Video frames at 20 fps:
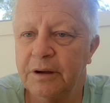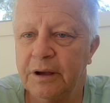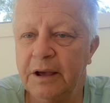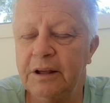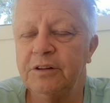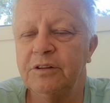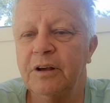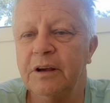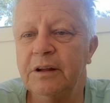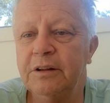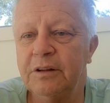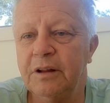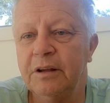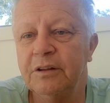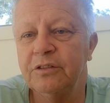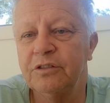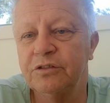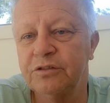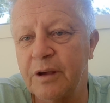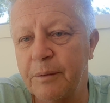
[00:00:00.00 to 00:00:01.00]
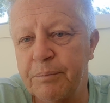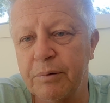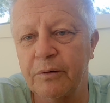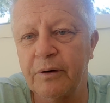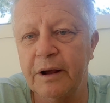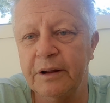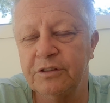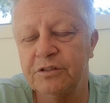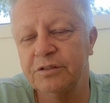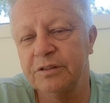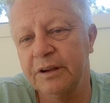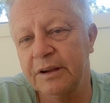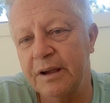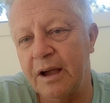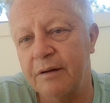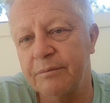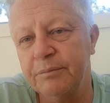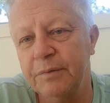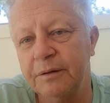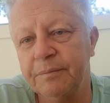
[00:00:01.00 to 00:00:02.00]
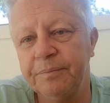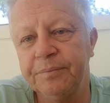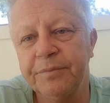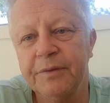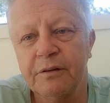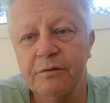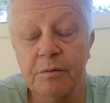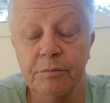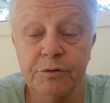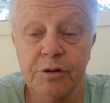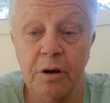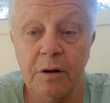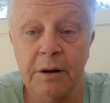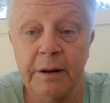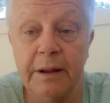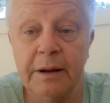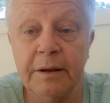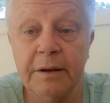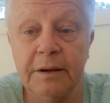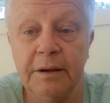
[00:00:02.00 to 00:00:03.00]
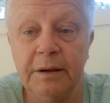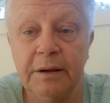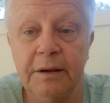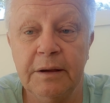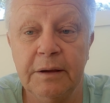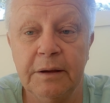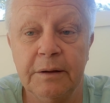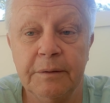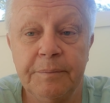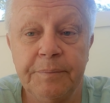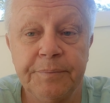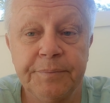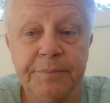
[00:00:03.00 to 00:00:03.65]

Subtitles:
It separates the government from total anarchy here.